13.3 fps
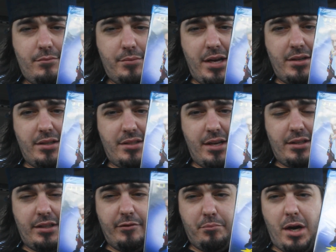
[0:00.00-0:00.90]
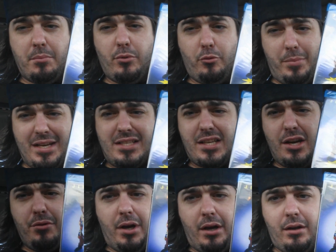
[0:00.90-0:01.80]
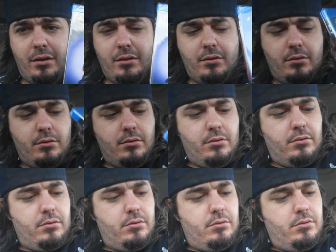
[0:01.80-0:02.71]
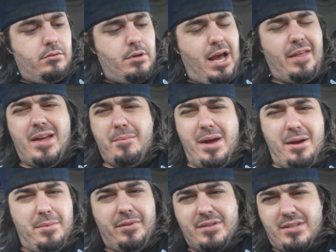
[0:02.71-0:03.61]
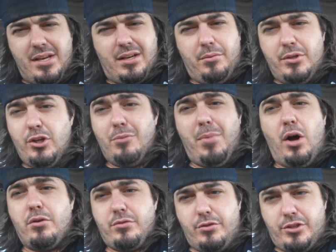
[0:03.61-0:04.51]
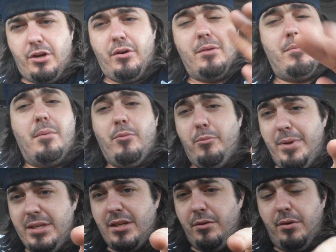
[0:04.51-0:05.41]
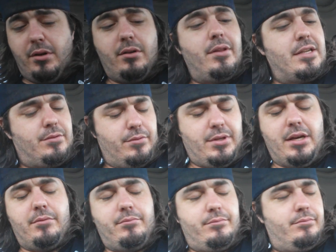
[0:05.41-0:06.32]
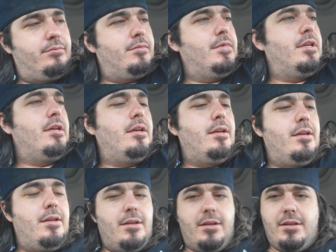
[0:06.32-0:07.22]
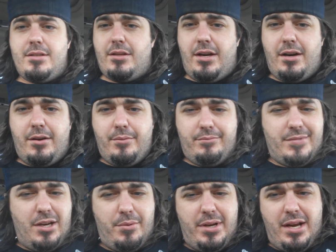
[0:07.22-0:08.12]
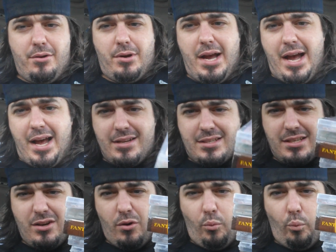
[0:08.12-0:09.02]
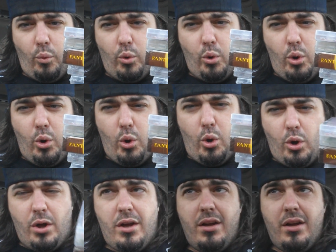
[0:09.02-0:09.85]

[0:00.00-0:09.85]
Pet Detective, Bumblebee Tuna that may have been the second one. Your balls are showing. Bumblebee tuna. That's yep. So there, there we go, guys. Woo!